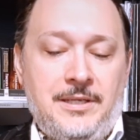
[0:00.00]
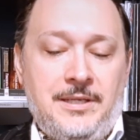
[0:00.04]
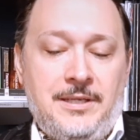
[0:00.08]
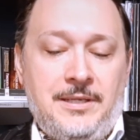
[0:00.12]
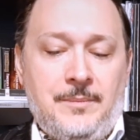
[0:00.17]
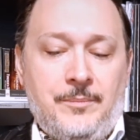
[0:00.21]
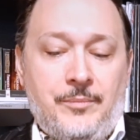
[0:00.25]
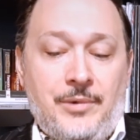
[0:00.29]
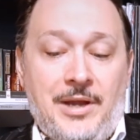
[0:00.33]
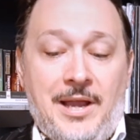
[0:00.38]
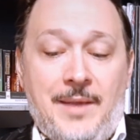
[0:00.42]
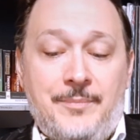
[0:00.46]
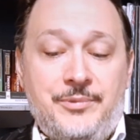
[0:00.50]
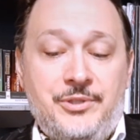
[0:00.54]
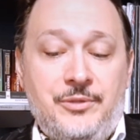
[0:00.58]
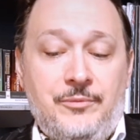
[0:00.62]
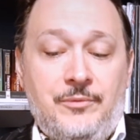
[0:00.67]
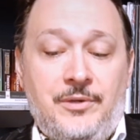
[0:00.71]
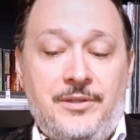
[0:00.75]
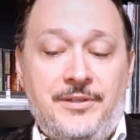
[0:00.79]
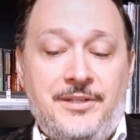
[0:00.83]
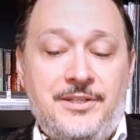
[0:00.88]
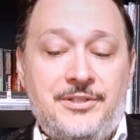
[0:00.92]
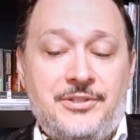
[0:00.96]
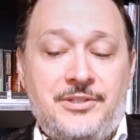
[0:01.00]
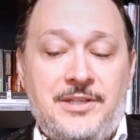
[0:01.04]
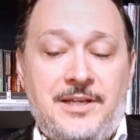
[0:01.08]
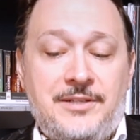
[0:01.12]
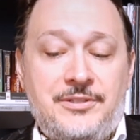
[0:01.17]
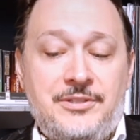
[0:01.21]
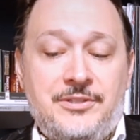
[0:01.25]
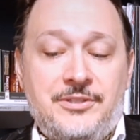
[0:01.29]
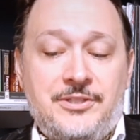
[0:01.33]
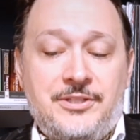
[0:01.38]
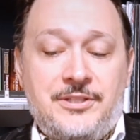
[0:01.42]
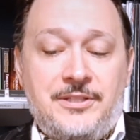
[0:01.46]
Perhaps you want this section
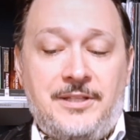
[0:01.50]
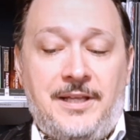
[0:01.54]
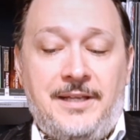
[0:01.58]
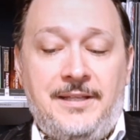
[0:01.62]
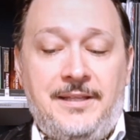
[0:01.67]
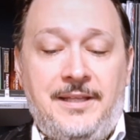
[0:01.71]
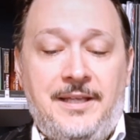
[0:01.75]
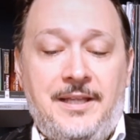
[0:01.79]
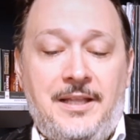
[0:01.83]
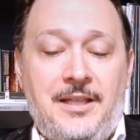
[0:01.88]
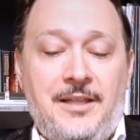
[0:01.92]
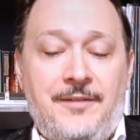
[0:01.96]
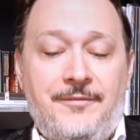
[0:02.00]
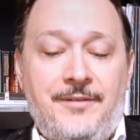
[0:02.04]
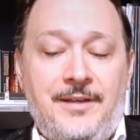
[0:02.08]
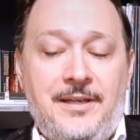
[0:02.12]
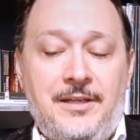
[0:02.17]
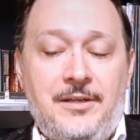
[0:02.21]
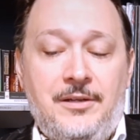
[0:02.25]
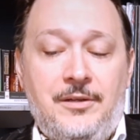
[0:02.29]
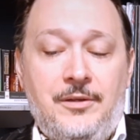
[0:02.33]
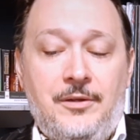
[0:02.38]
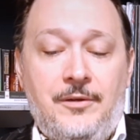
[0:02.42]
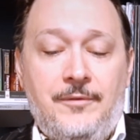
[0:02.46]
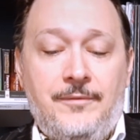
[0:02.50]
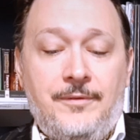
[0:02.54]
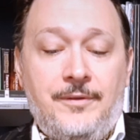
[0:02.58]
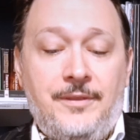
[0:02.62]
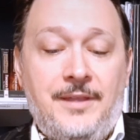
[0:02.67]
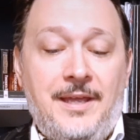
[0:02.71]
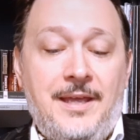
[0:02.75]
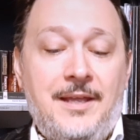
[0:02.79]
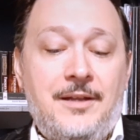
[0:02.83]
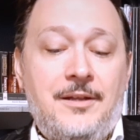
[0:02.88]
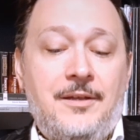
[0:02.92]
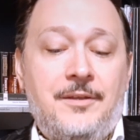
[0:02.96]
slightly elevated over
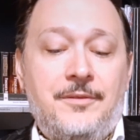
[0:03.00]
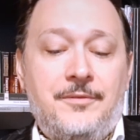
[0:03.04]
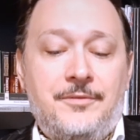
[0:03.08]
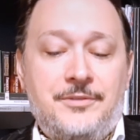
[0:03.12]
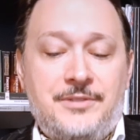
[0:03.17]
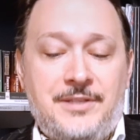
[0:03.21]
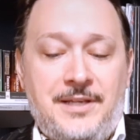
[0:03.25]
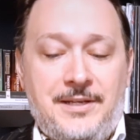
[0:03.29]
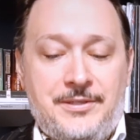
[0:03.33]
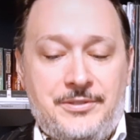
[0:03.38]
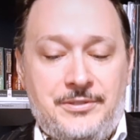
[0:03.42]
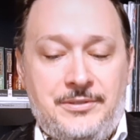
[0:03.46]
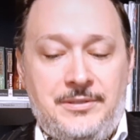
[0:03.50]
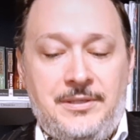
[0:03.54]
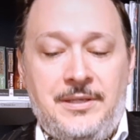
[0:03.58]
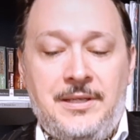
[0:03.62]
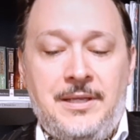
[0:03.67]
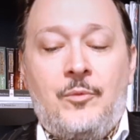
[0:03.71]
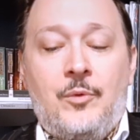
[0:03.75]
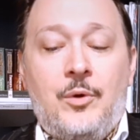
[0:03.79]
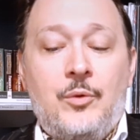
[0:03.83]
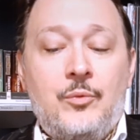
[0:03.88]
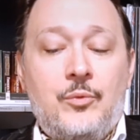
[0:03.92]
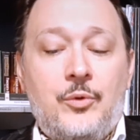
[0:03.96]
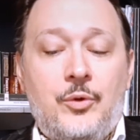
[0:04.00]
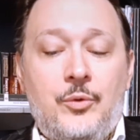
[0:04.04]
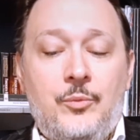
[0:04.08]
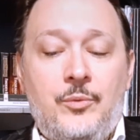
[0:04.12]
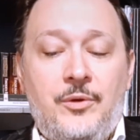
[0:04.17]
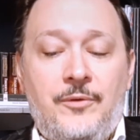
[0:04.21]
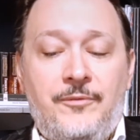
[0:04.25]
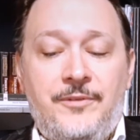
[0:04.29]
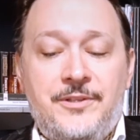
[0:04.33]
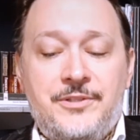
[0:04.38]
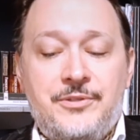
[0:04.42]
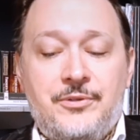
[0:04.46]
that other section. What room will
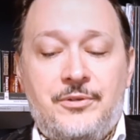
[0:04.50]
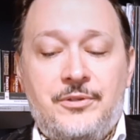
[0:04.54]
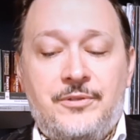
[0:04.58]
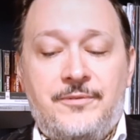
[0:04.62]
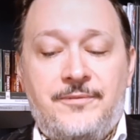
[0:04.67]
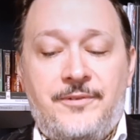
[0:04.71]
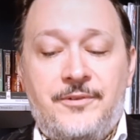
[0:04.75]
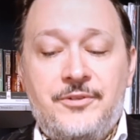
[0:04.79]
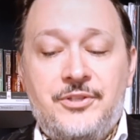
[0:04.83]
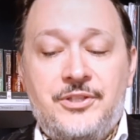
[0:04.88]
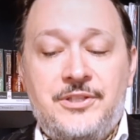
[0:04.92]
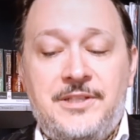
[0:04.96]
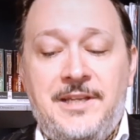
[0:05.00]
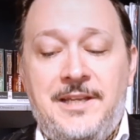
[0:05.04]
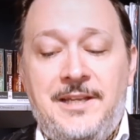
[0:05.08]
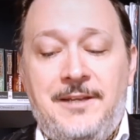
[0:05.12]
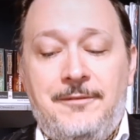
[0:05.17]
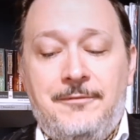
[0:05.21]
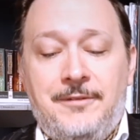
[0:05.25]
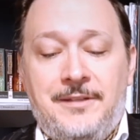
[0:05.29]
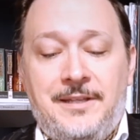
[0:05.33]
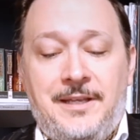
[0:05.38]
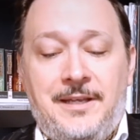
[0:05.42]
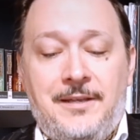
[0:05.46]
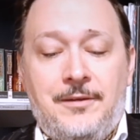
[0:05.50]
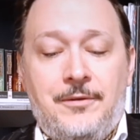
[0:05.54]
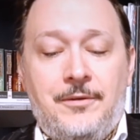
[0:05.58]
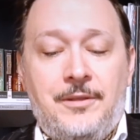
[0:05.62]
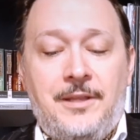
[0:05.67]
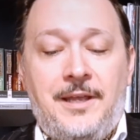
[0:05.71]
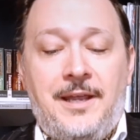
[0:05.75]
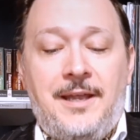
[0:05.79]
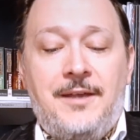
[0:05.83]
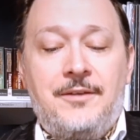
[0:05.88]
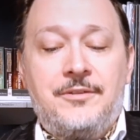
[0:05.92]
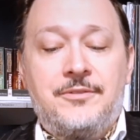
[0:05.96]
visitors first see when they enter the
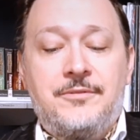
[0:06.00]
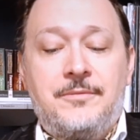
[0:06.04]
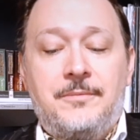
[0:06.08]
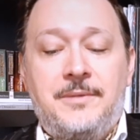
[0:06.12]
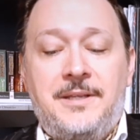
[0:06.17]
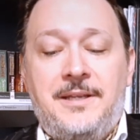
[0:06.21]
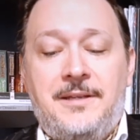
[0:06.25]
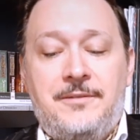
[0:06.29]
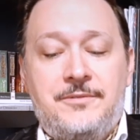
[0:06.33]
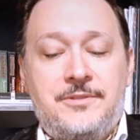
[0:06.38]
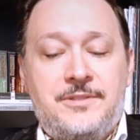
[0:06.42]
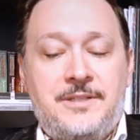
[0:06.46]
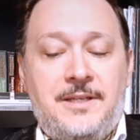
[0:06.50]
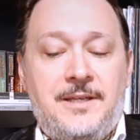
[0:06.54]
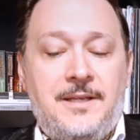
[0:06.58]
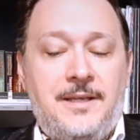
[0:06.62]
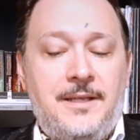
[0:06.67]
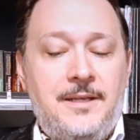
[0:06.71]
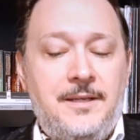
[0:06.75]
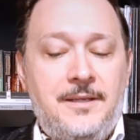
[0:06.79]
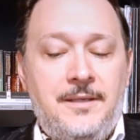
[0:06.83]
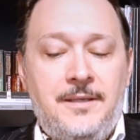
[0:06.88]
house from the outside?